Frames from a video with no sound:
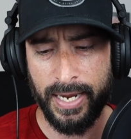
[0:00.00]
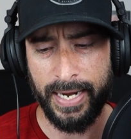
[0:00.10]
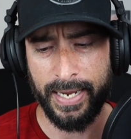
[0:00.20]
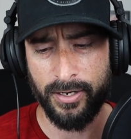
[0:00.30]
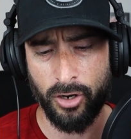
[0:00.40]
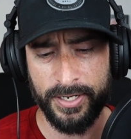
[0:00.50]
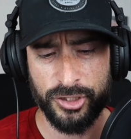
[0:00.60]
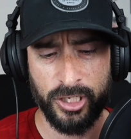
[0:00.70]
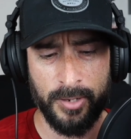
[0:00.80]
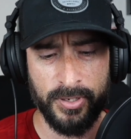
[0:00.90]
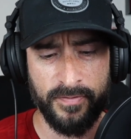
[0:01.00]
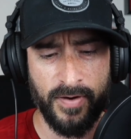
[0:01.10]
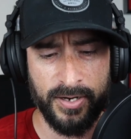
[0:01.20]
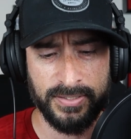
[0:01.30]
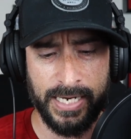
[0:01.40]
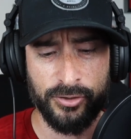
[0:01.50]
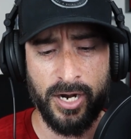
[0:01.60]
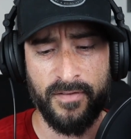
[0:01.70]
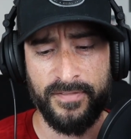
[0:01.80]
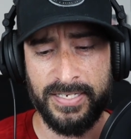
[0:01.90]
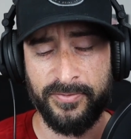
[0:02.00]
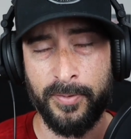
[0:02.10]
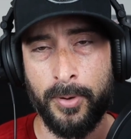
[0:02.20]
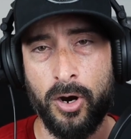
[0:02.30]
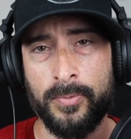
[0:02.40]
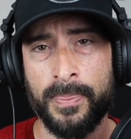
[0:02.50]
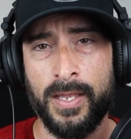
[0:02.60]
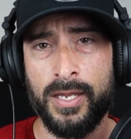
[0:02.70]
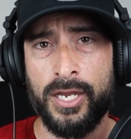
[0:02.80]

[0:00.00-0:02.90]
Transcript: And on Instagram, you can find us at Gridiron Fantasy Football.